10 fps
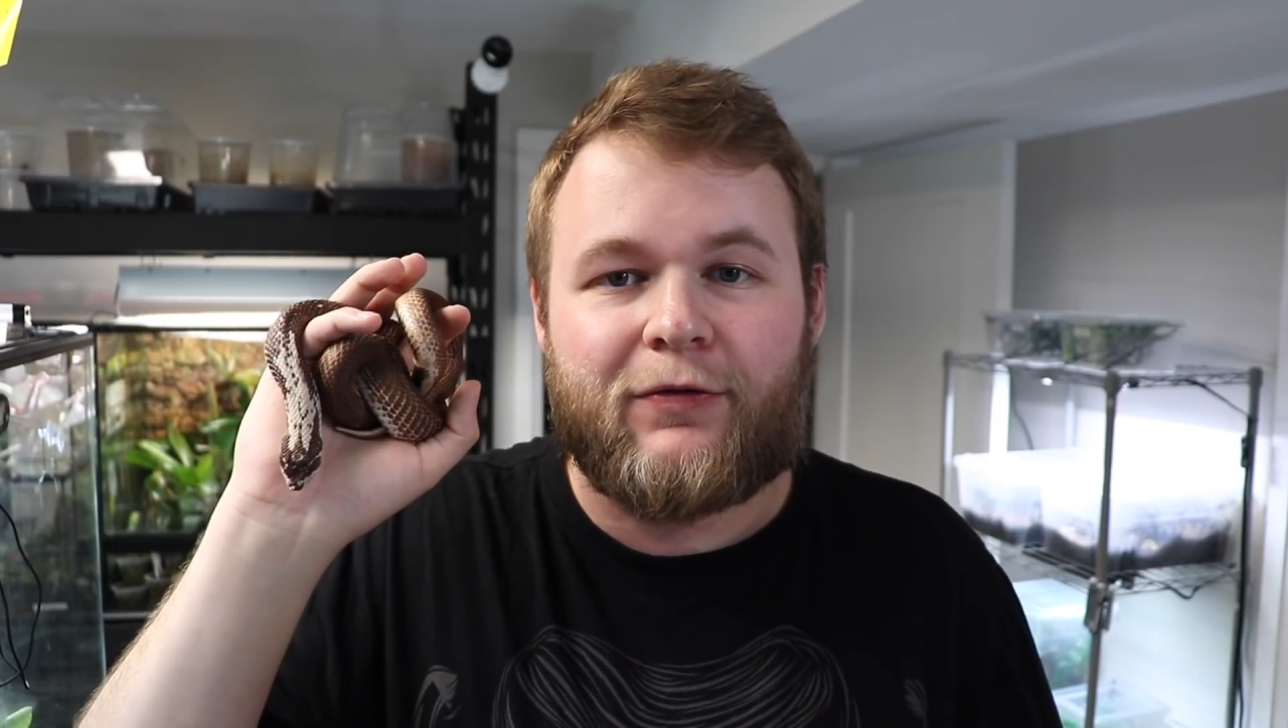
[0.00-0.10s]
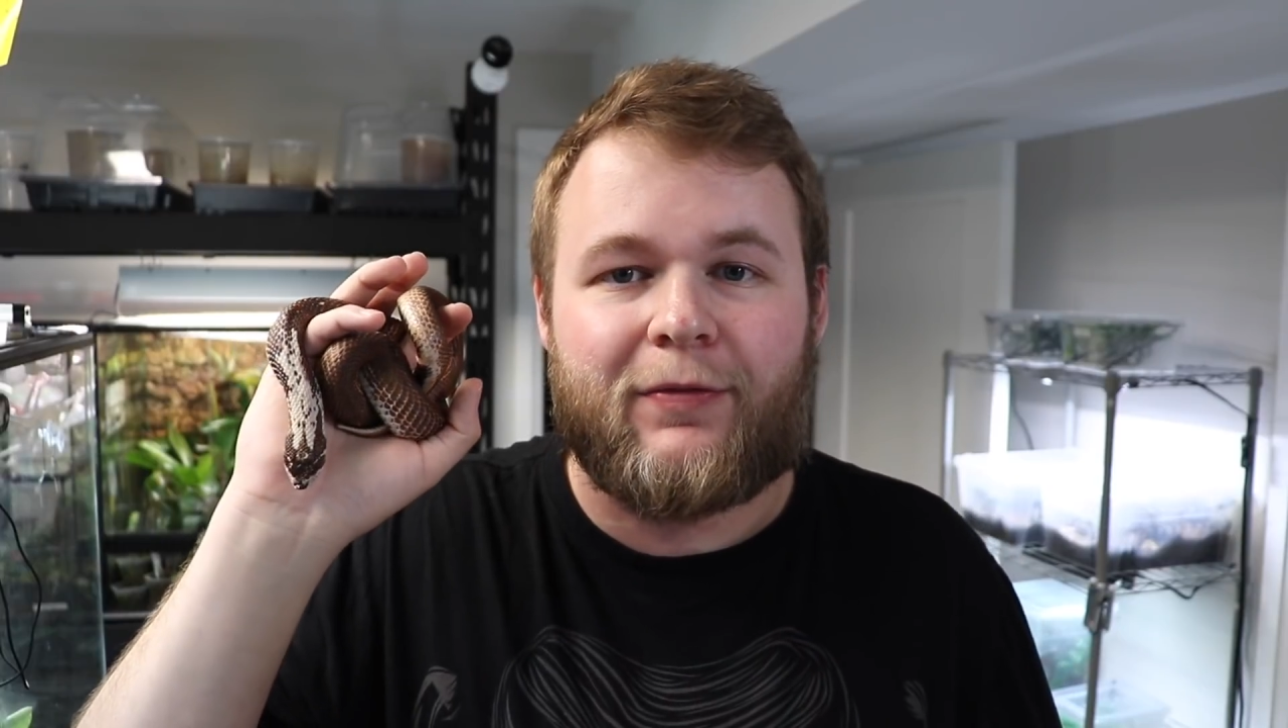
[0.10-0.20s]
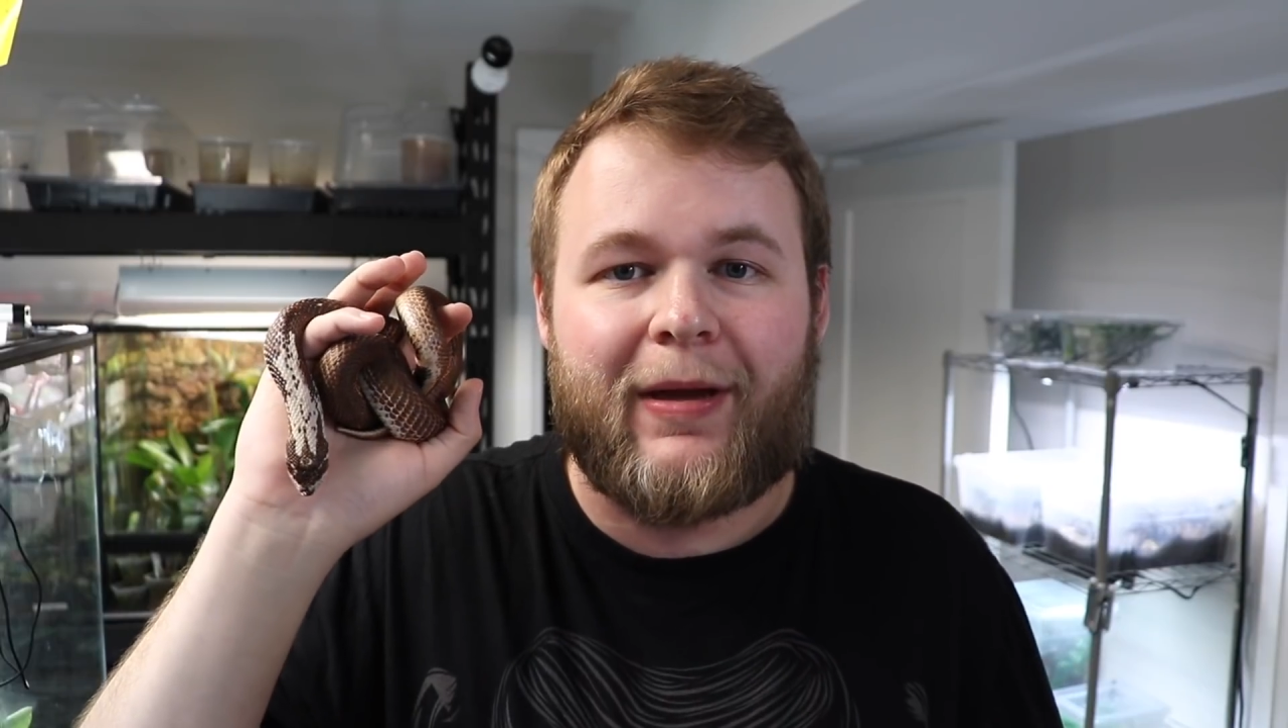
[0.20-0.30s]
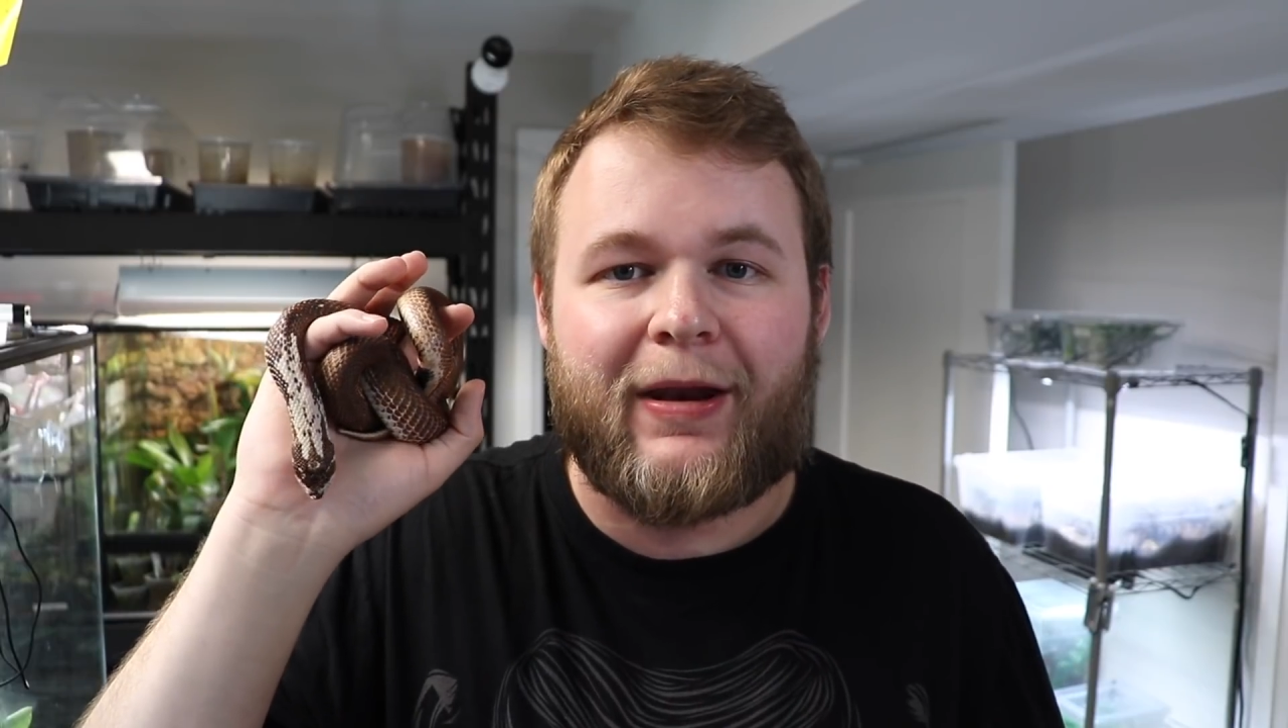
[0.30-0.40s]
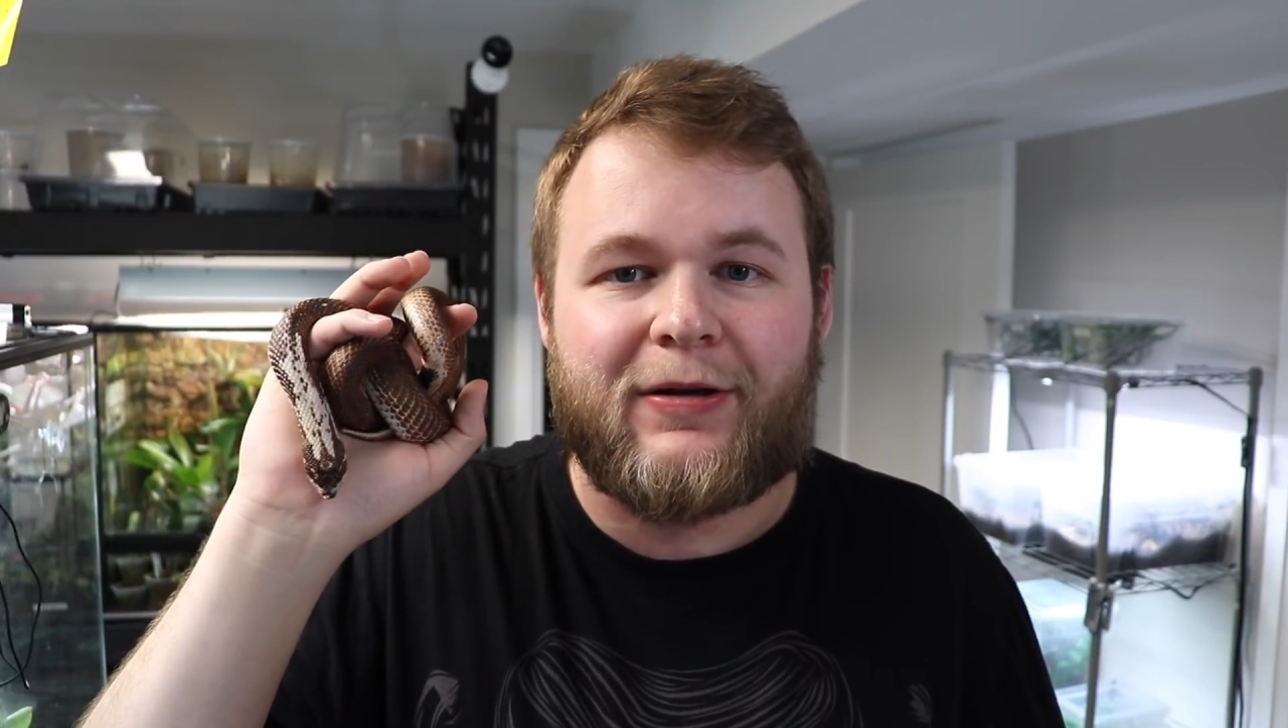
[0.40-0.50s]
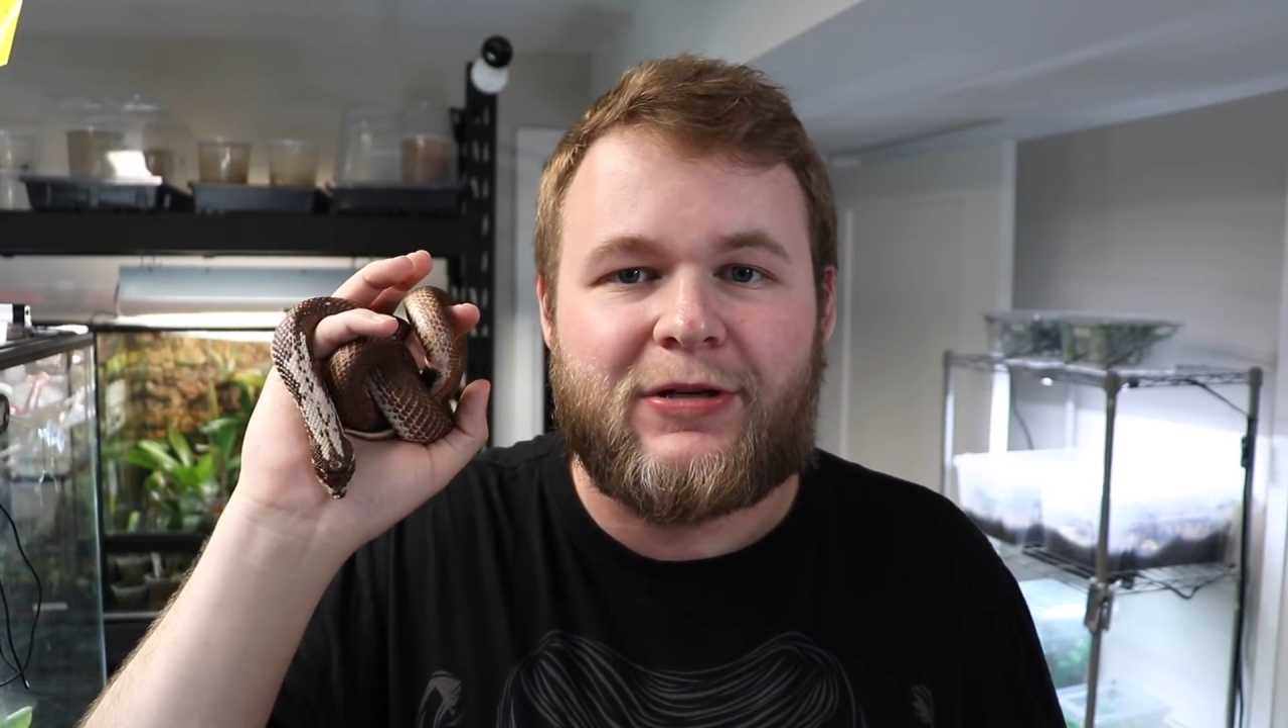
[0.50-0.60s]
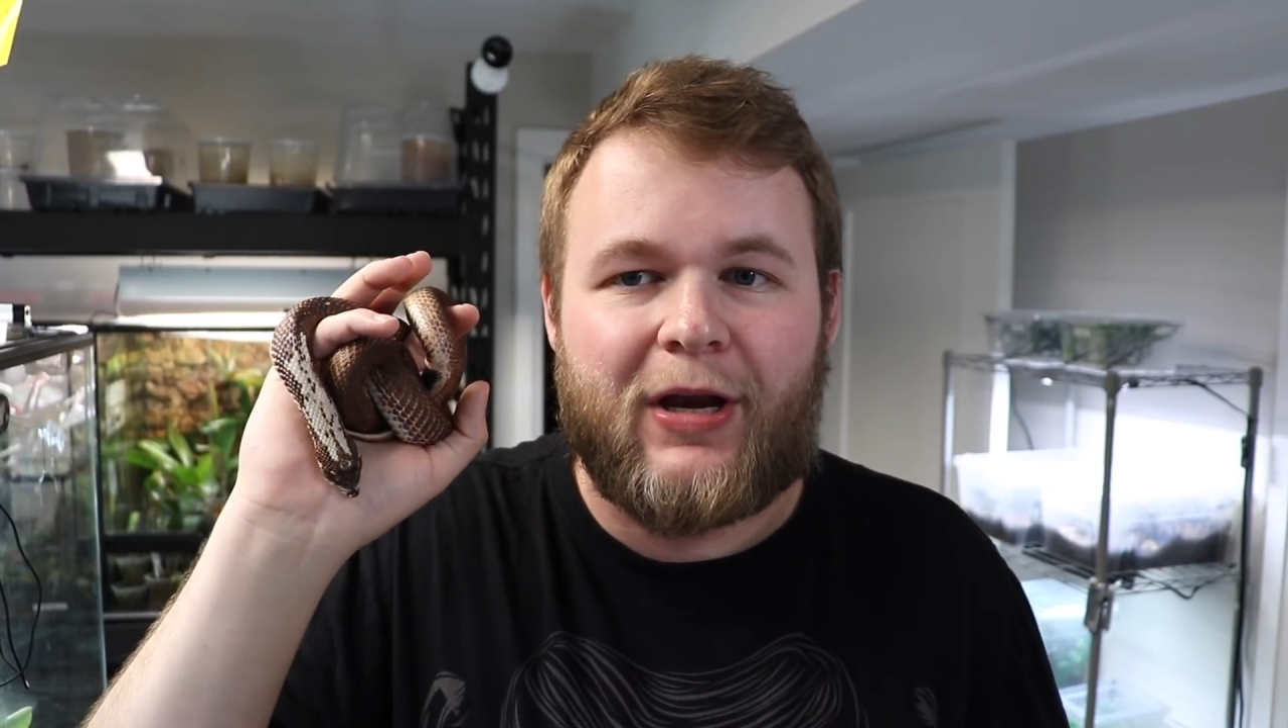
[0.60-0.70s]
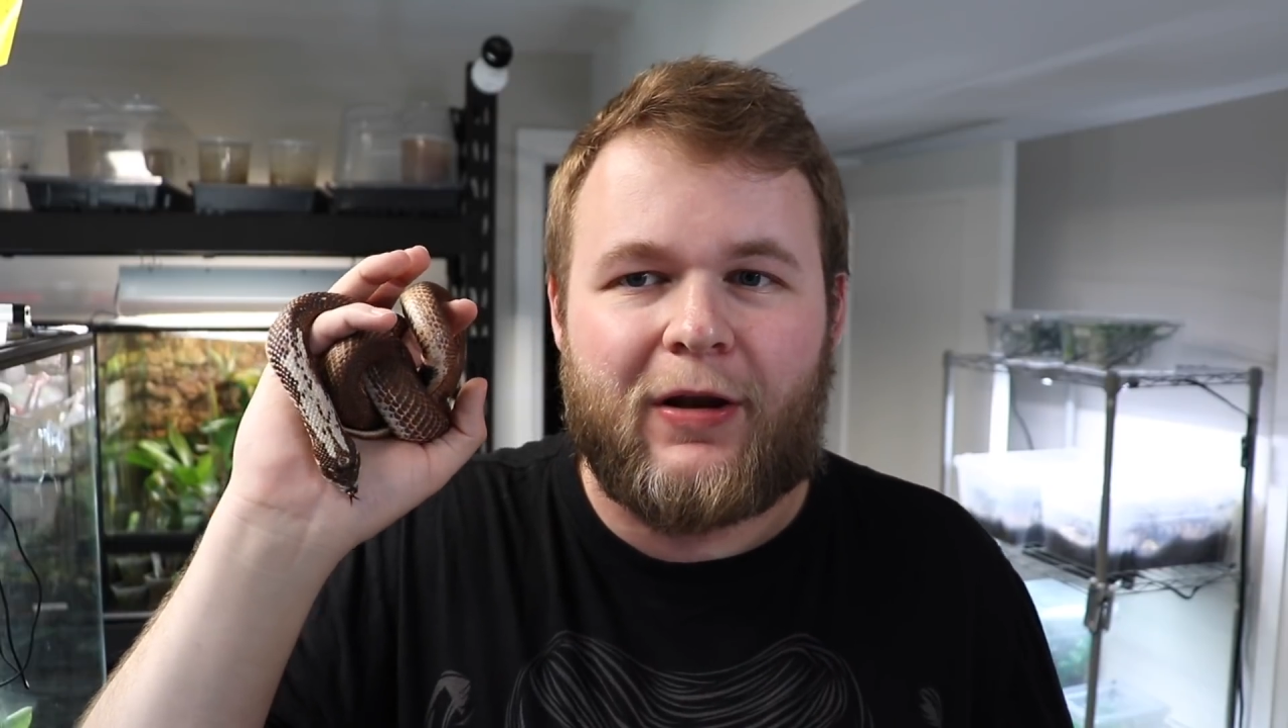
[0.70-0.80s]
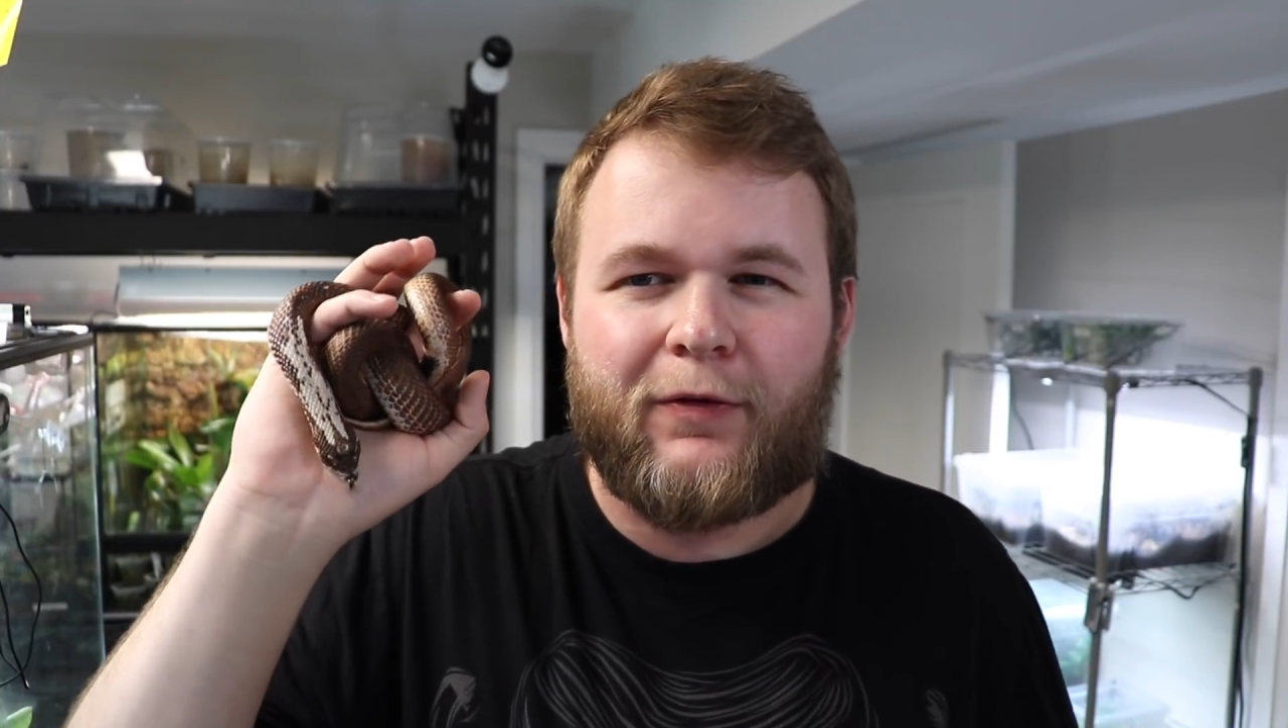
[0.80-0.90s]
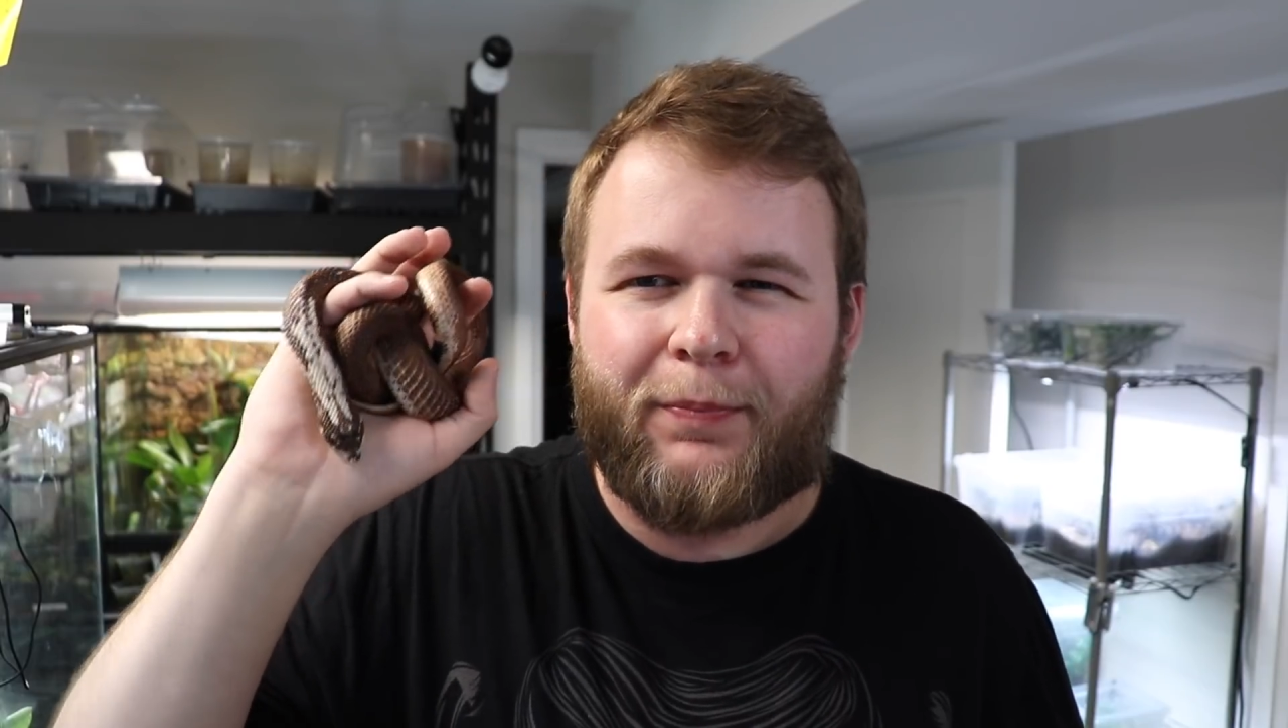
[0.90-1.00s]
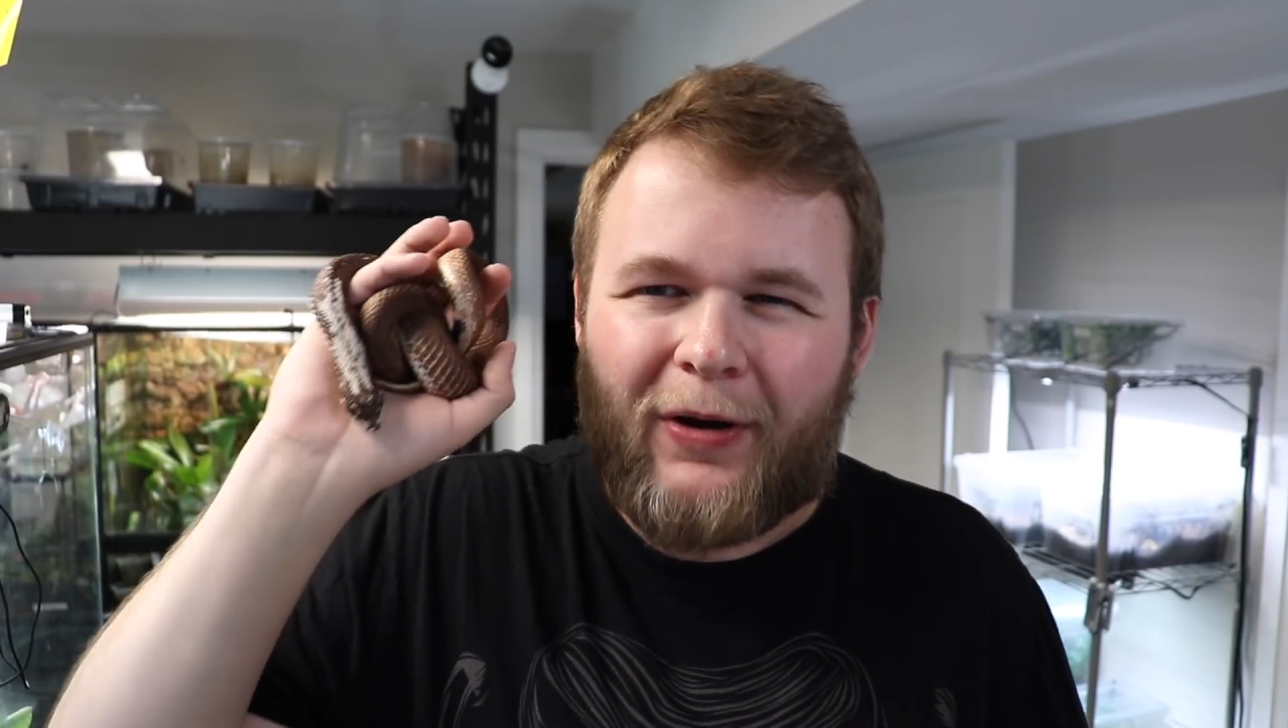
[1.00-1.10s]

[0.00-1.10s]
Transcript: dramatic change,